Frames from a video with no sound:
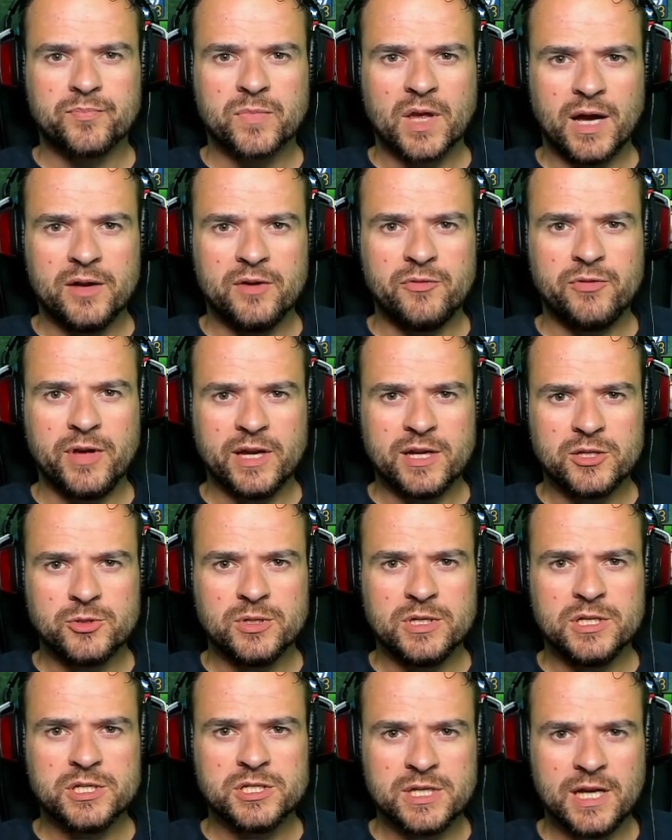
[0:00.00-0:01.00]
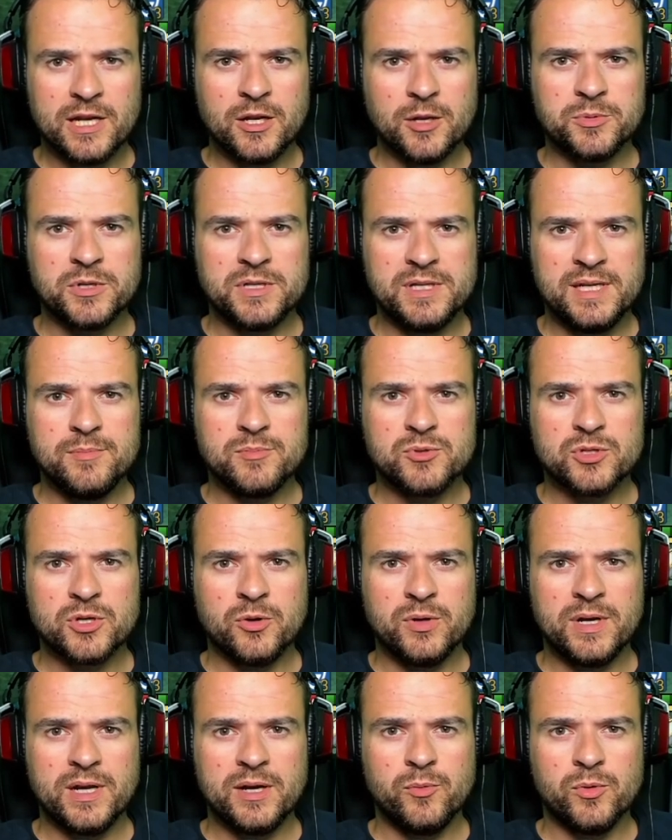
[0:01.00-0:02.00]
I've actually set up the team so
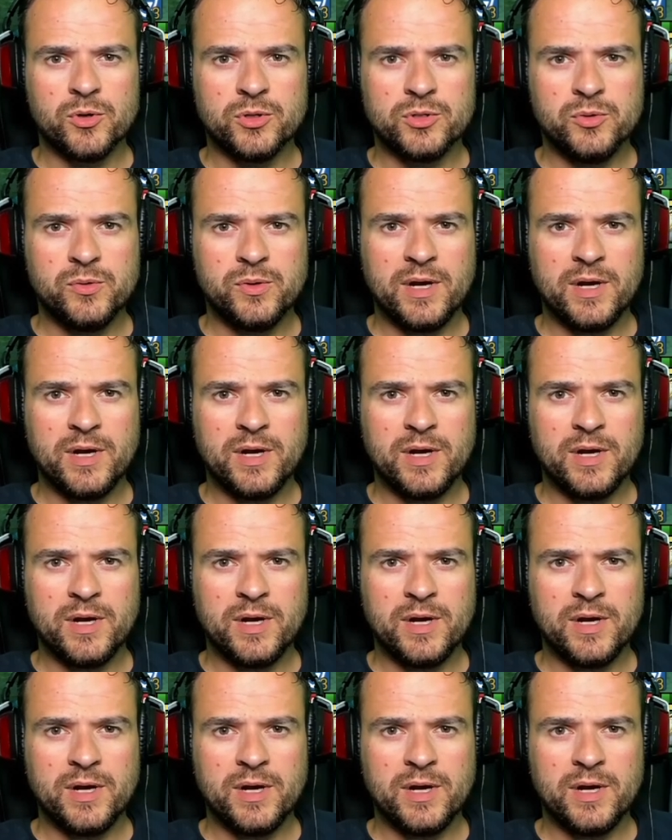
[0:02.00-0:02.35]
they will do